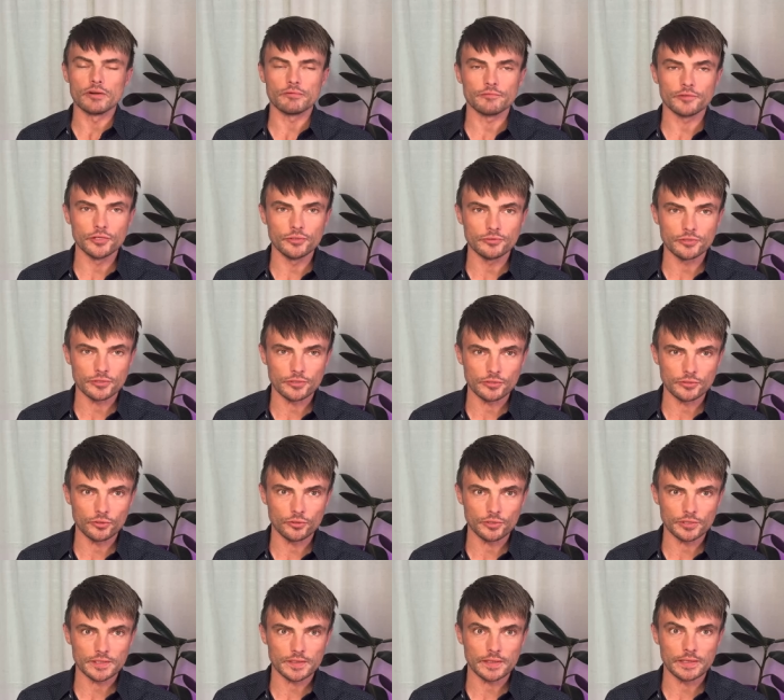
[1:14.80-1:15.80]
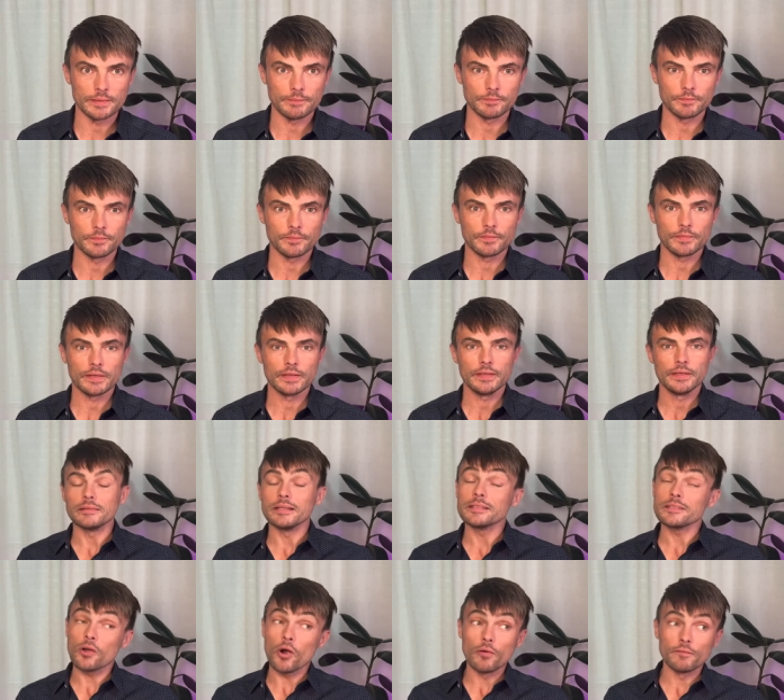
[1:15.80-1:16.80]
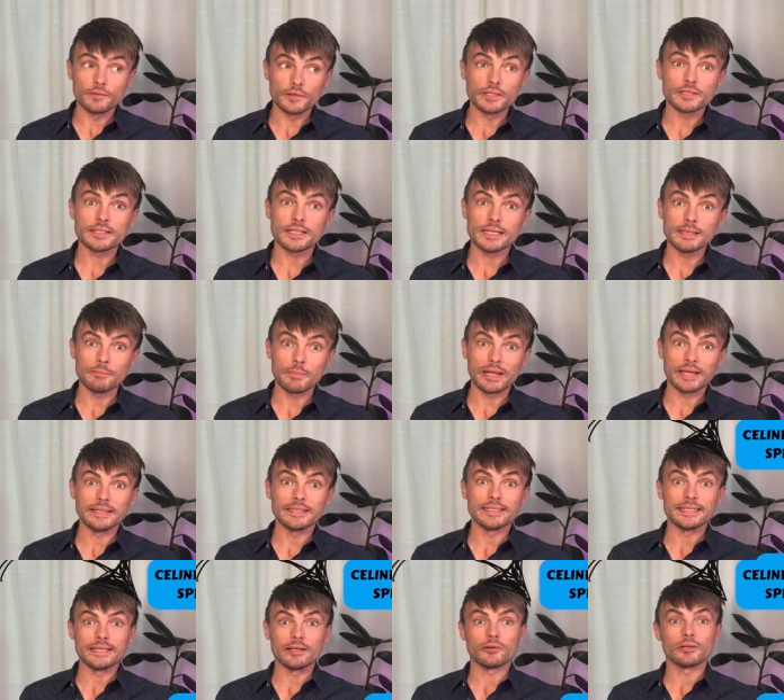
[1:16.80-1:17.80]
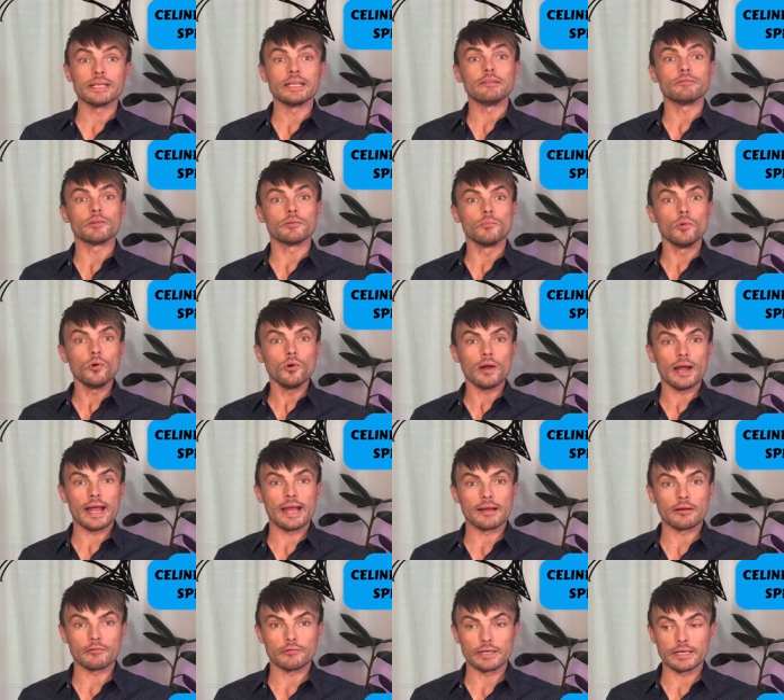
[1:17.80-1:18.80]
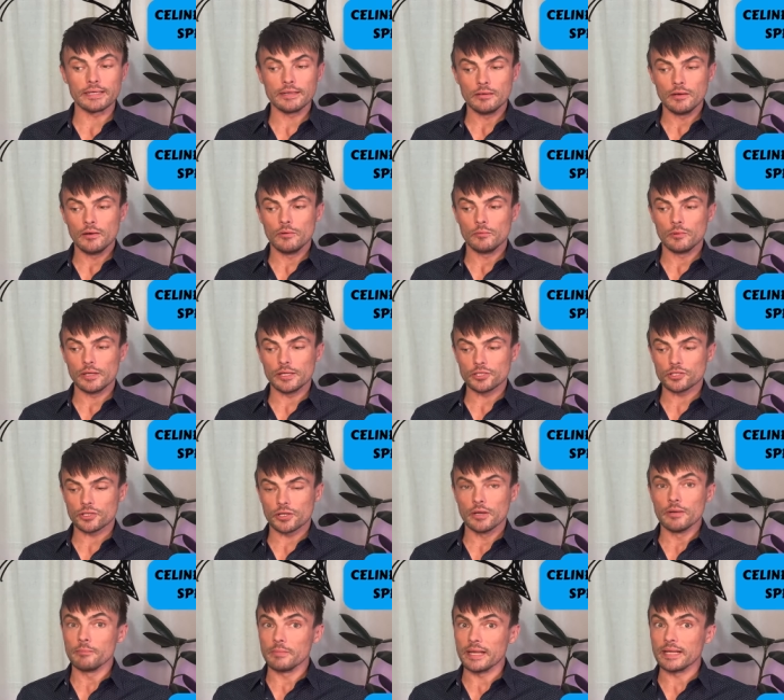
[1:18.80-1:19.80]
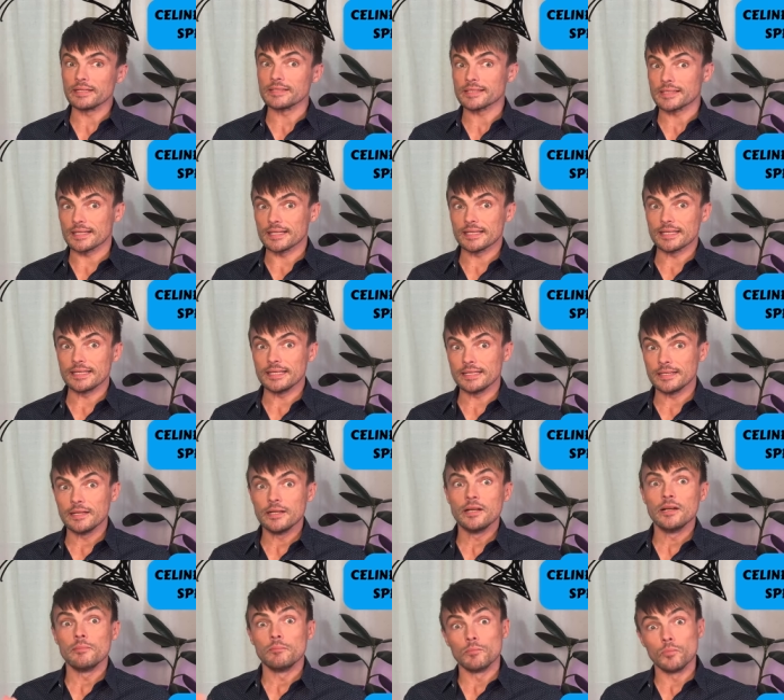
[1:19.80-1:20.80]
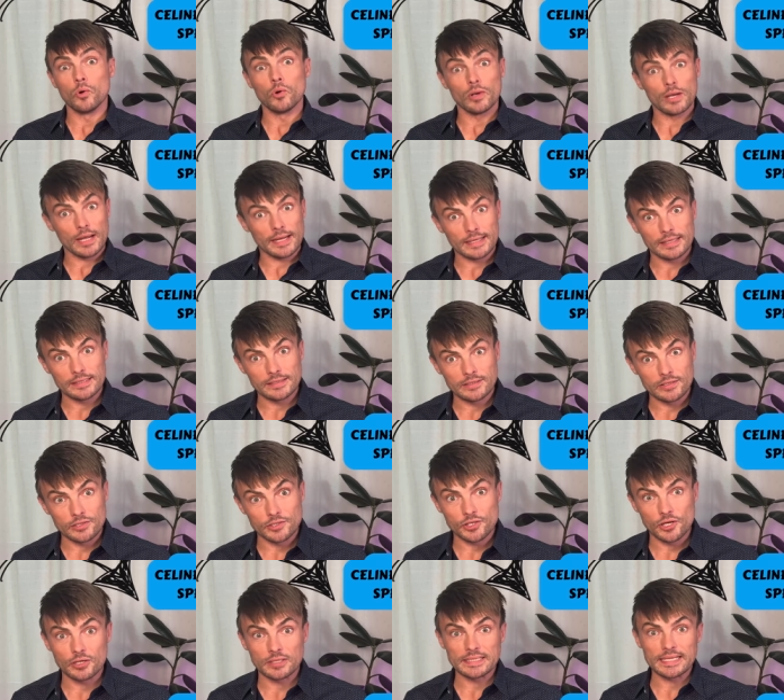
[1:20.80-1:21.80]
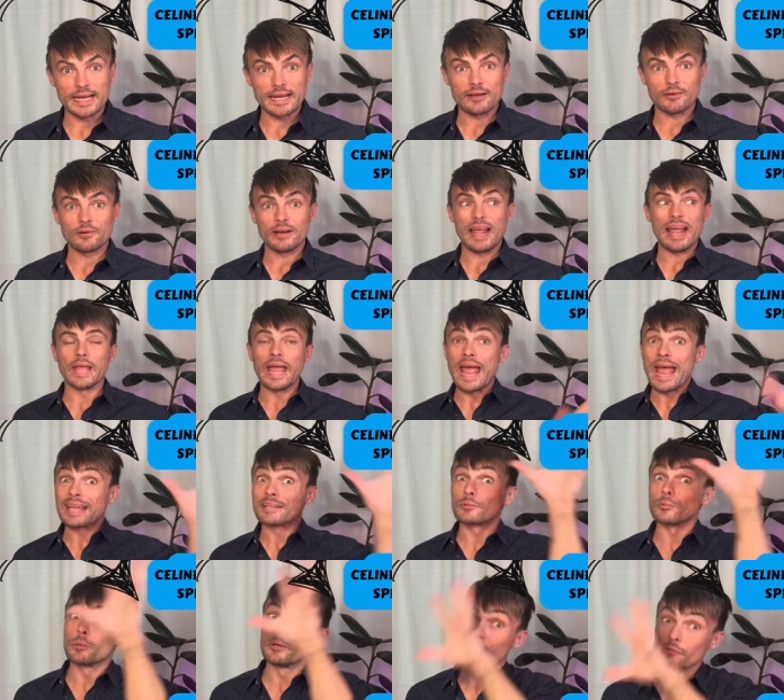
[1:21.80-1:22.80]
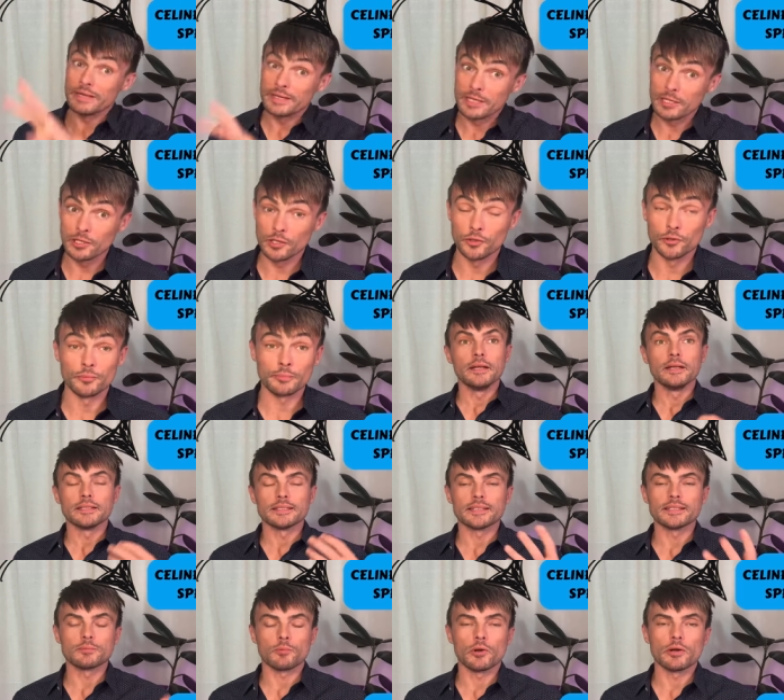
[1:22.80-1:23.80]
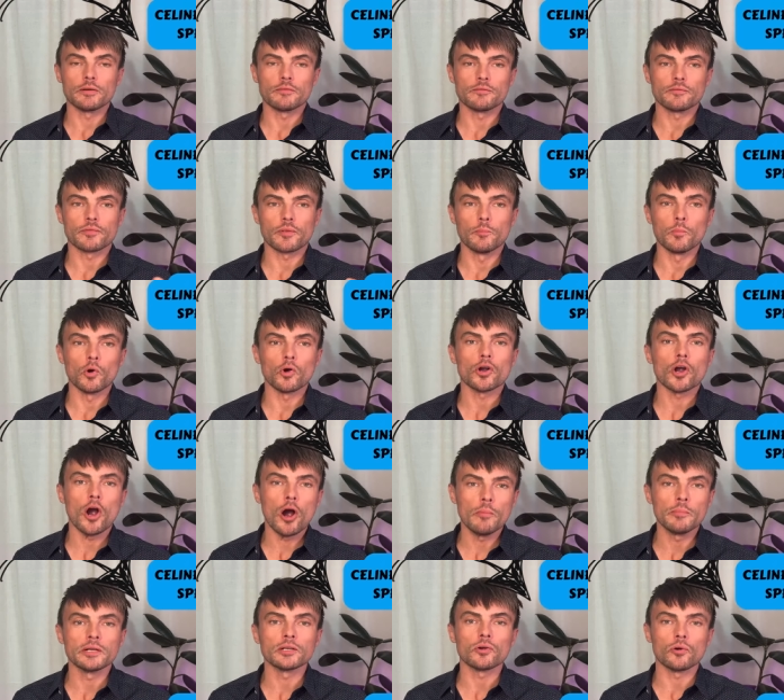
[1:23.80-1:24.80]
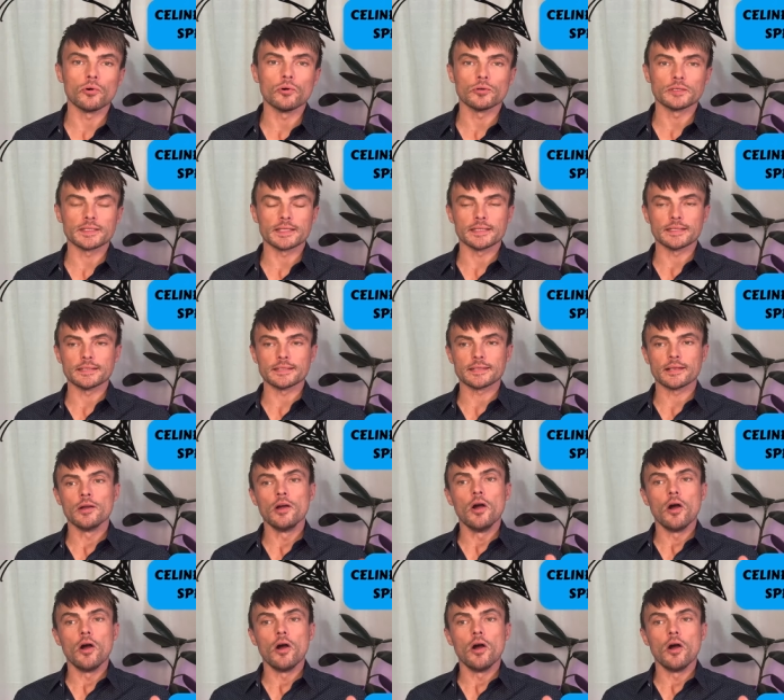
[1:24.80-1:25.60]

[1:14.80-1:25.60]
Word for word: refused to talk to him. And this obviously made Dion even more angry, which made Celine more likely to shut down, and we're in a loop. This is one of the more common causes